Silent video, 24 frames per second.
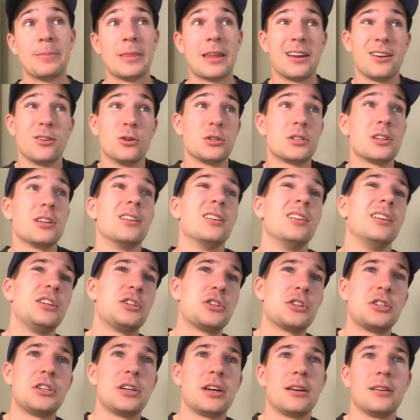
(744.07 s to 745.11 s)
And also, the
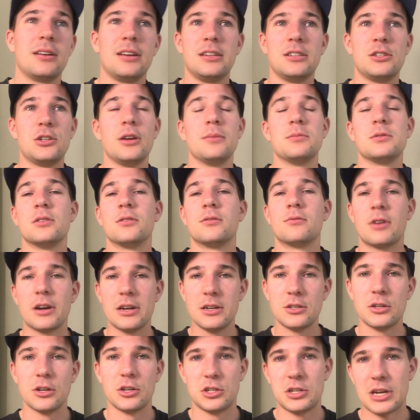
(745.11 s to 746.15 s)
literature in terms of the
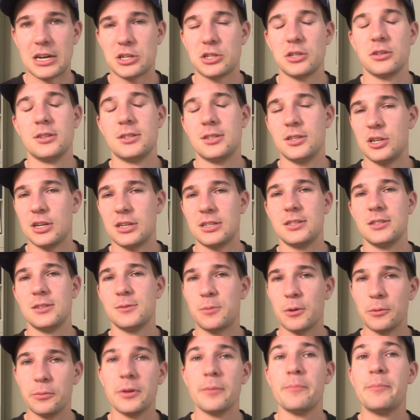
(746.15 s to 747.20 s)
research actually suggests this is
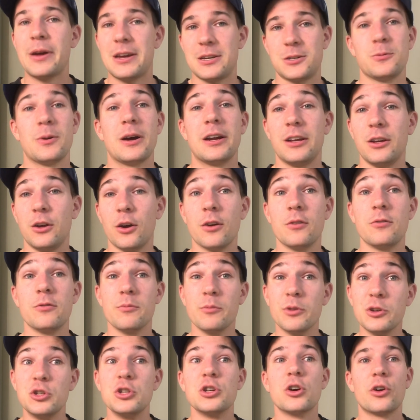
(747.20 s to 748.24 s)
probably the best way to go for
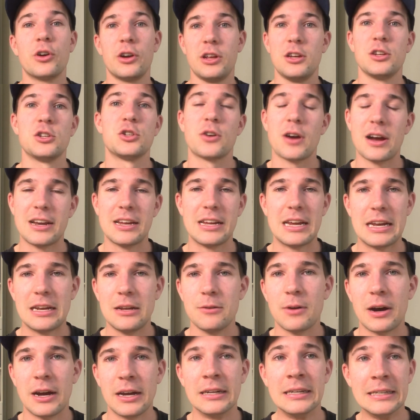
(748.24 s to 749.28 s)
majority of your training
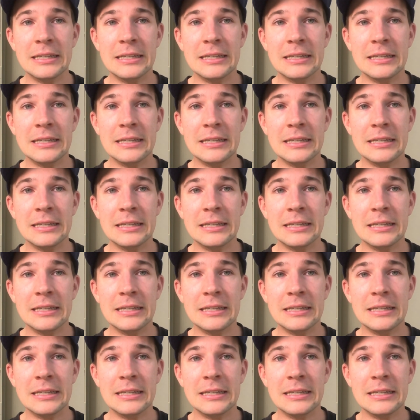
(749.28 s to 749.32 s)
anyway.